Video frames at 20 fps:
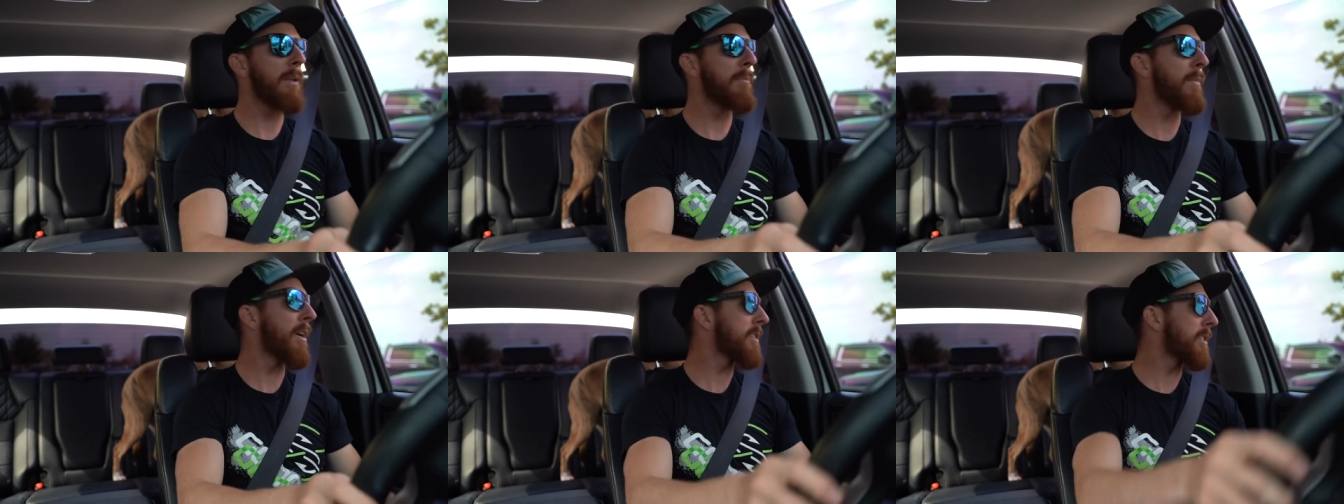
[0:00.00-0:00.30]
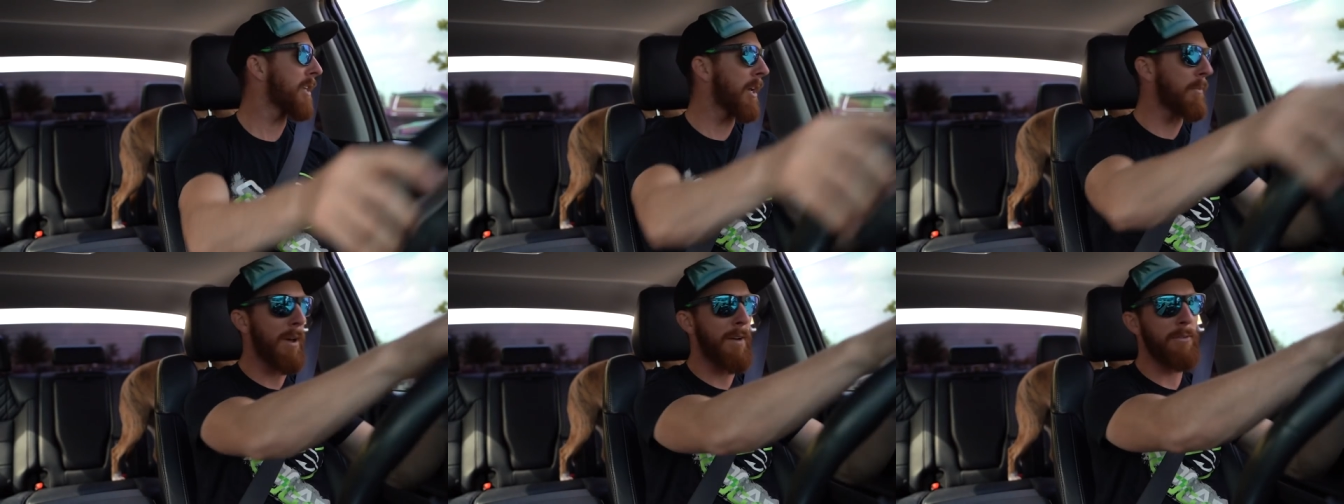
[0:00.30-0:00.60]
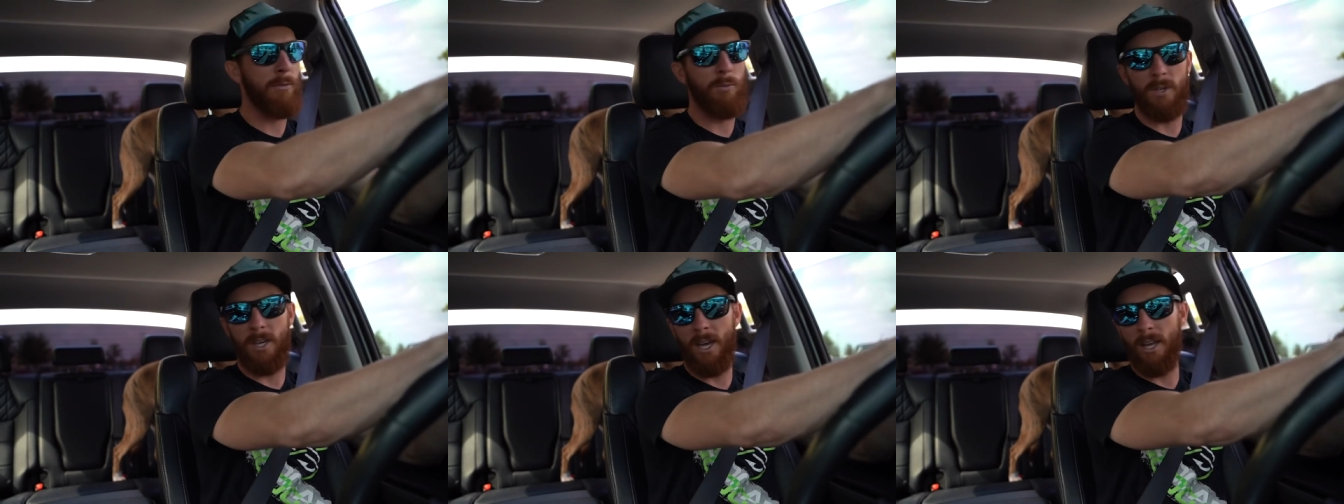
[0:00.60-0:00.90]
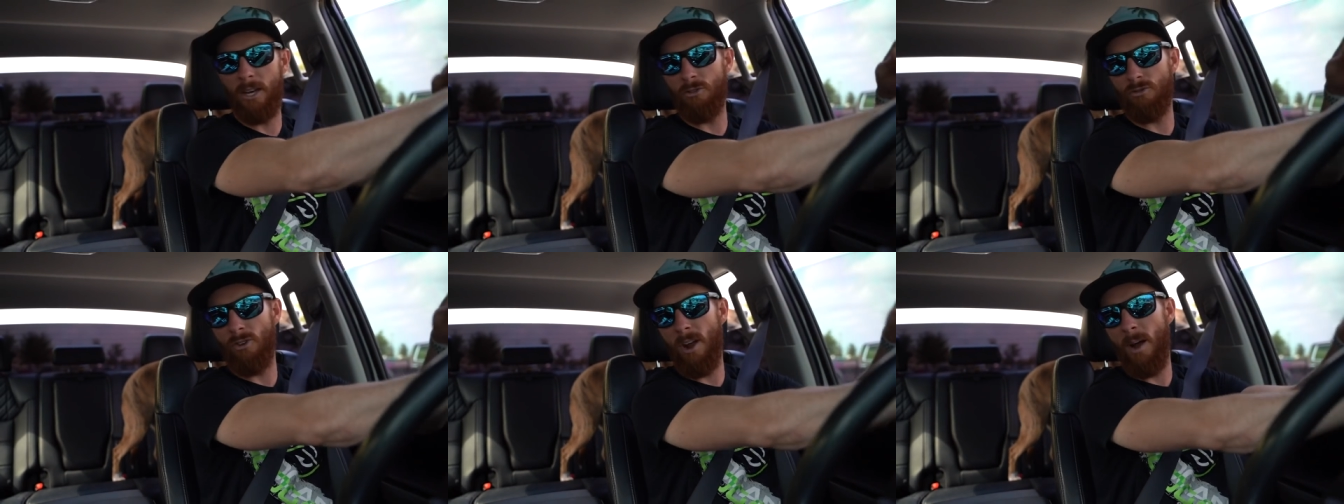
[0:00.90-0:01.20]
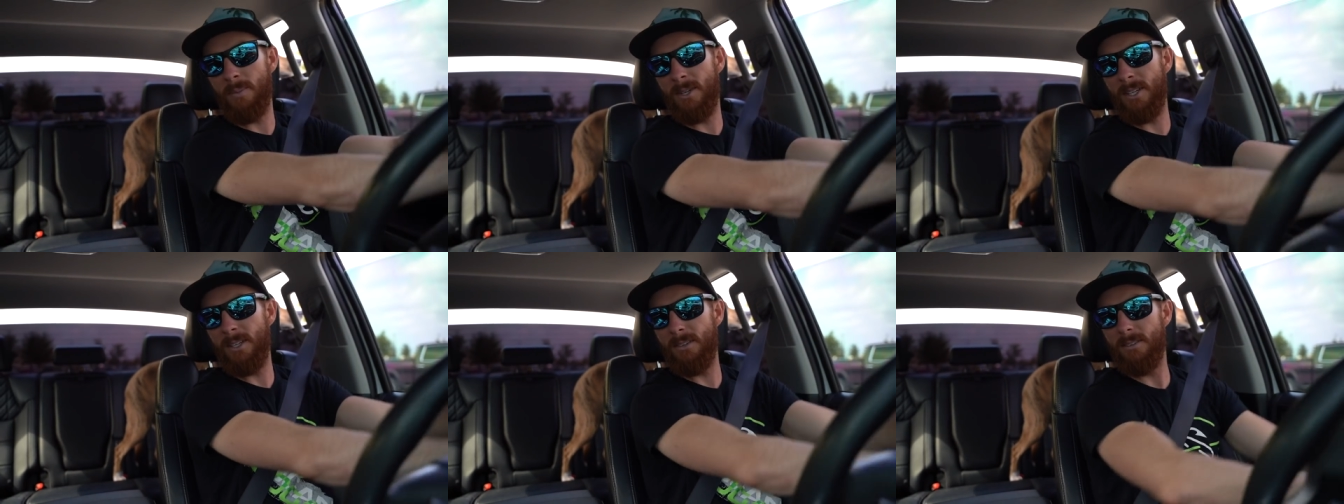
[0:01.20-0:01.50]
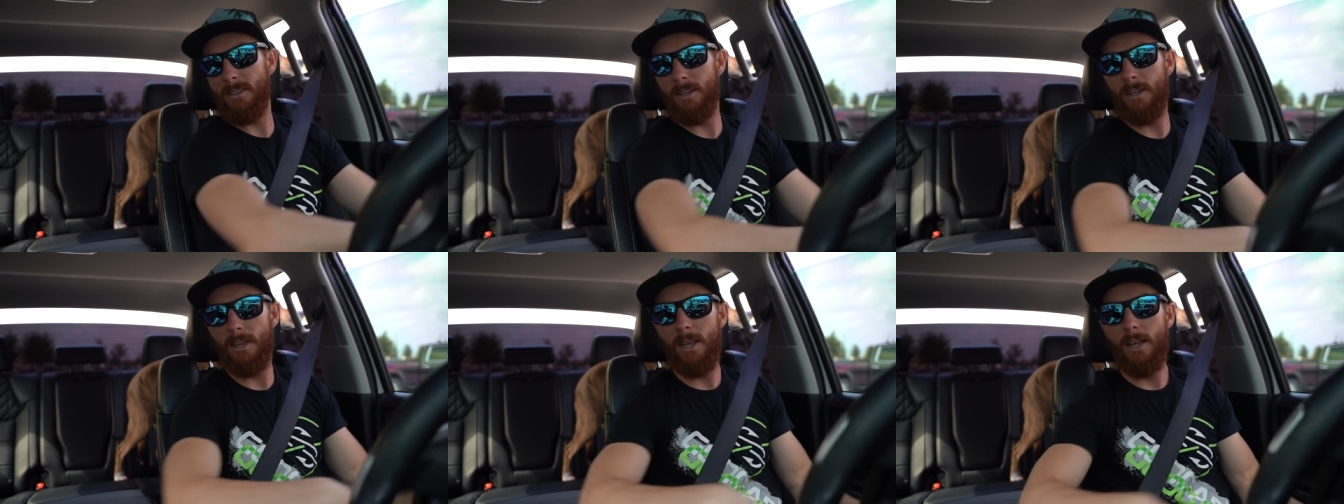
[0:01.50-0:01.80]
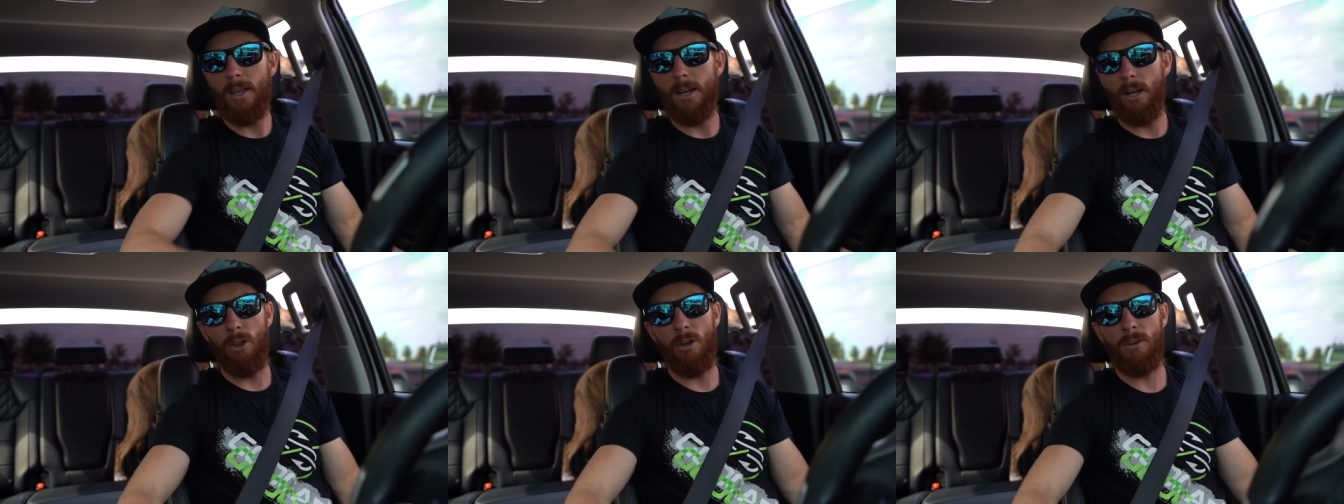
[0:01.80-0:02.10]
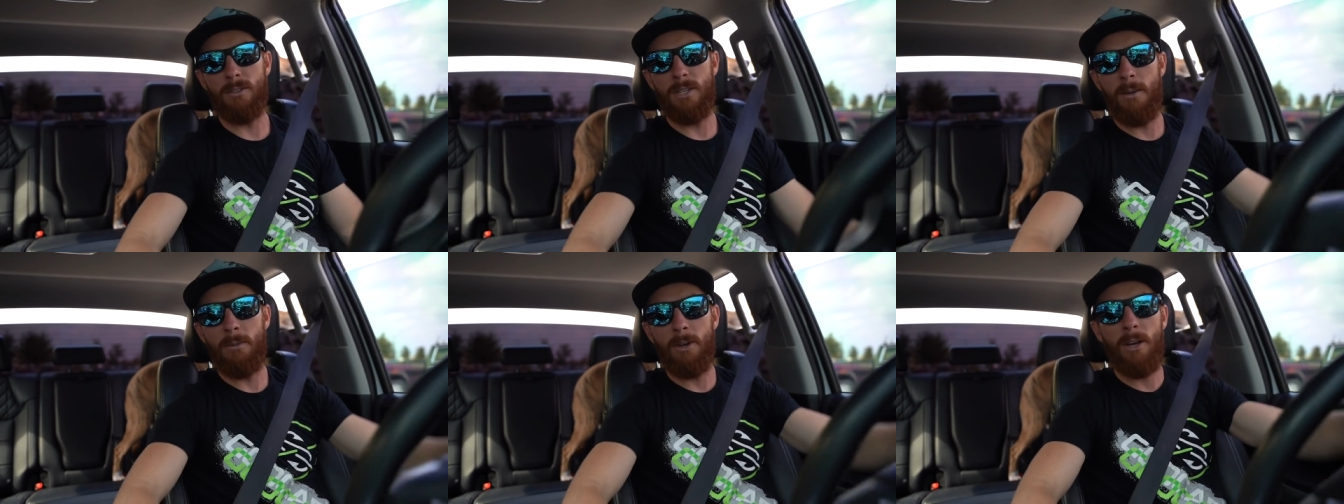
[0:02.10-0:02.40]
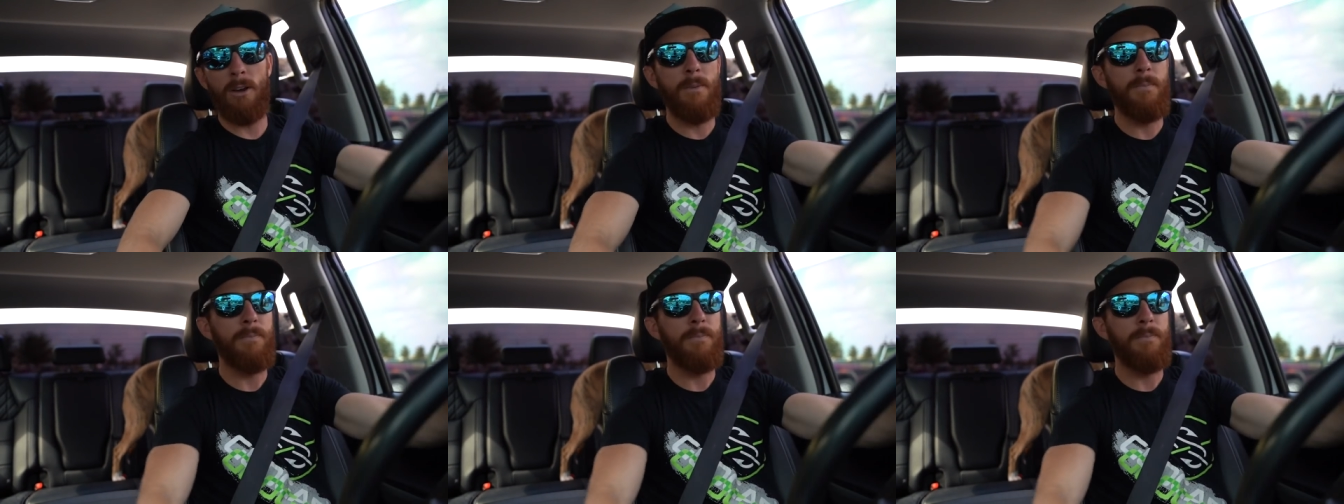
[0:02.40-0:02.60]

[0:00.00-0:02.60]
and messed up after we kind of dropped it a long time ago.